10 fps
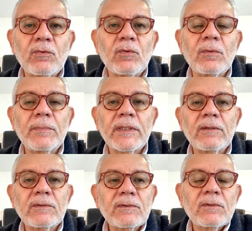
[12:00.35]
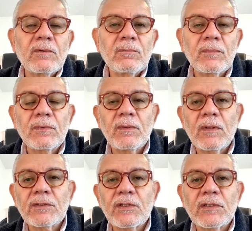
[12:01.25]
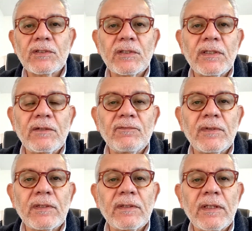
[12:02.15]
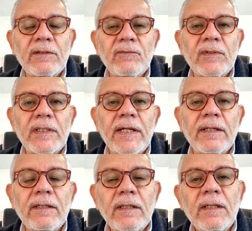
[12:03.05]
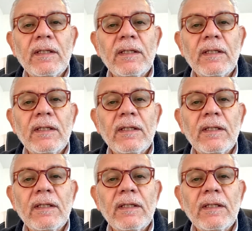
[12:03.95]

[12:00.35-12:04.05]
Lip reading: all, because I charge it in the evening, in the end of the day.